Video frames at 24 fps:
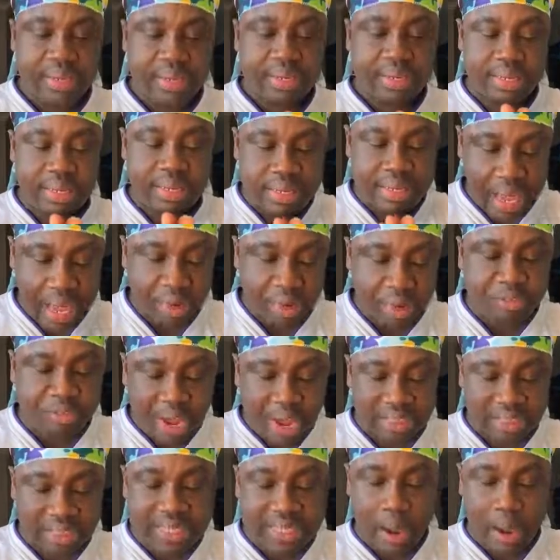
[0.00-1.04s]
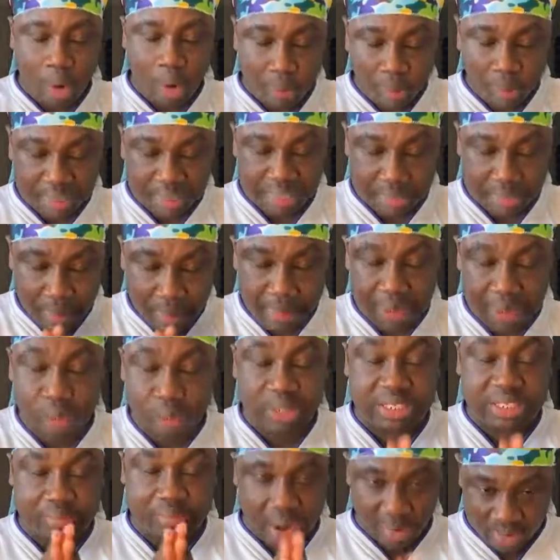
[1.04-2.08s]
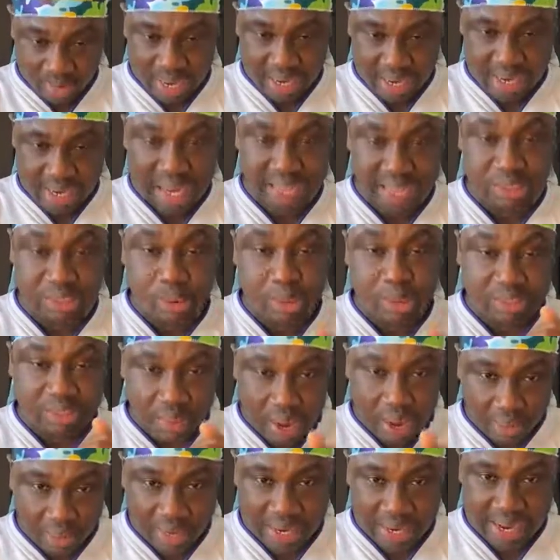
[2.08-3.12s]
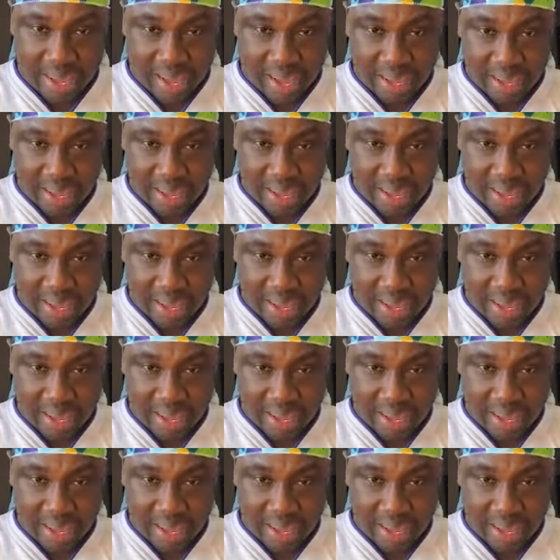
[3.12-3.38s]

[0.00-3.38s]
young trusting young couple, I'm about to wait my rain, and that's the way to my rain here.